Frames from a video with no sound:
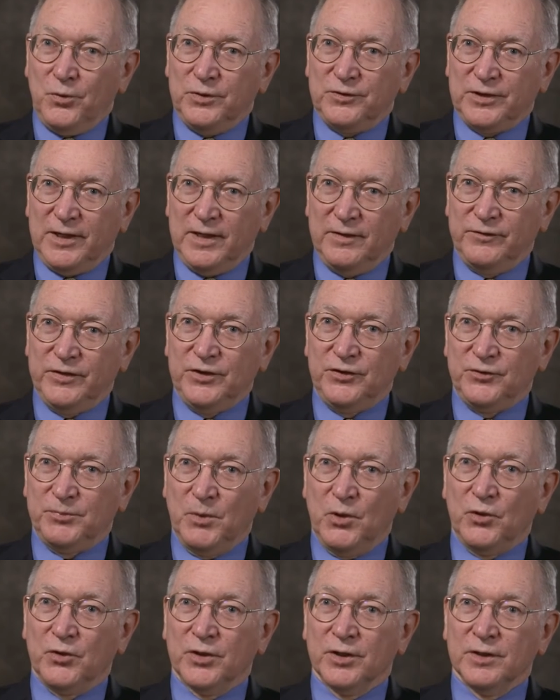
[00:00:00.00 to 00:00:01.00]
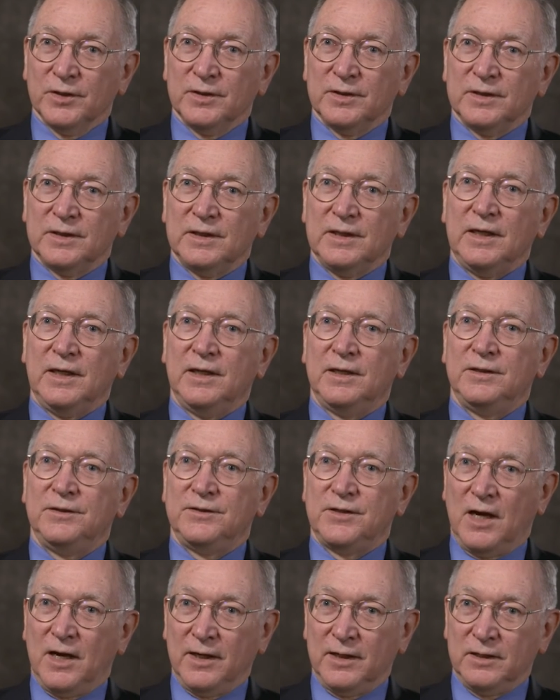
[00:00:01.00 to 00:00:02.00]
was a heavy smoker
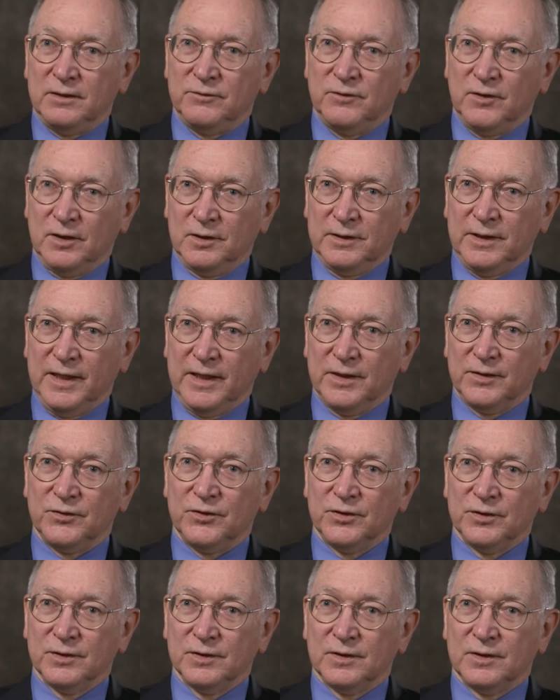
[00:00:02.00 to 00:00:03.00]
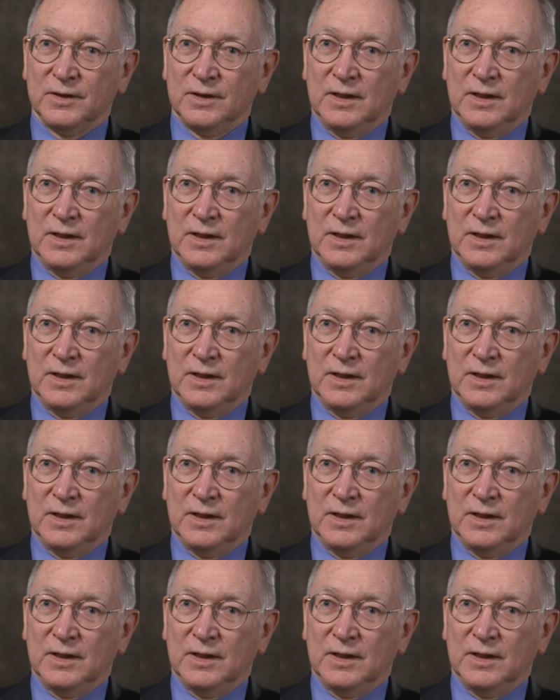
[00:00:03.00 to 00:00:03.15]
and died of lung cancer.